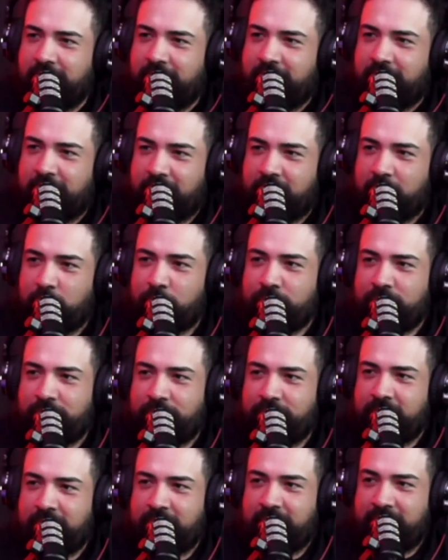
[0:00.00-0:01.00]

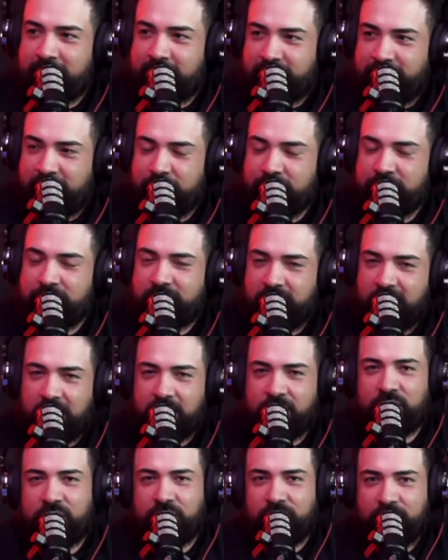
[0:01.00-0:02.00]
During the, it feels
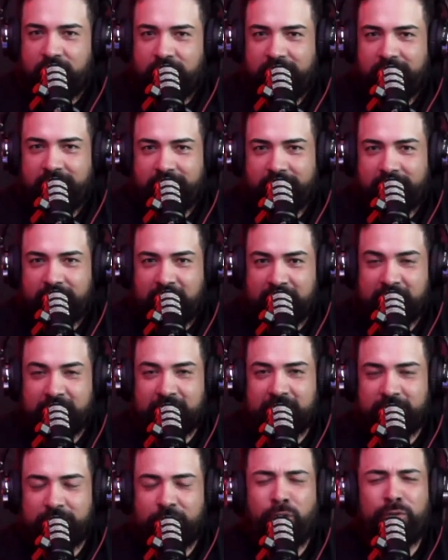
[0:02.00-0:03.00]
very good, right?
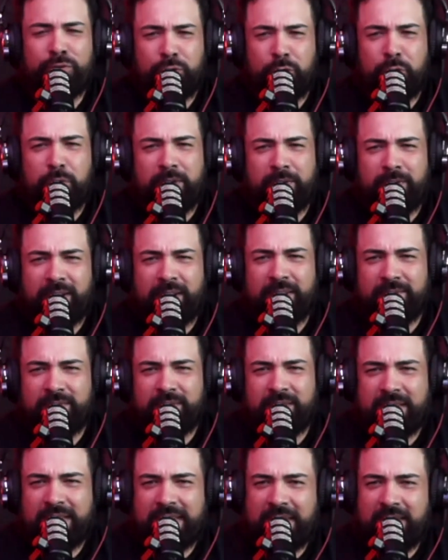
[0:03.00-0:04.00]
Don't do it, right? To
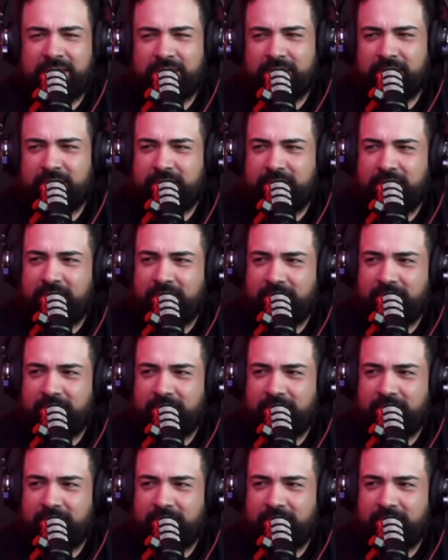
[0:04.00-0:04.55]
the kids listening.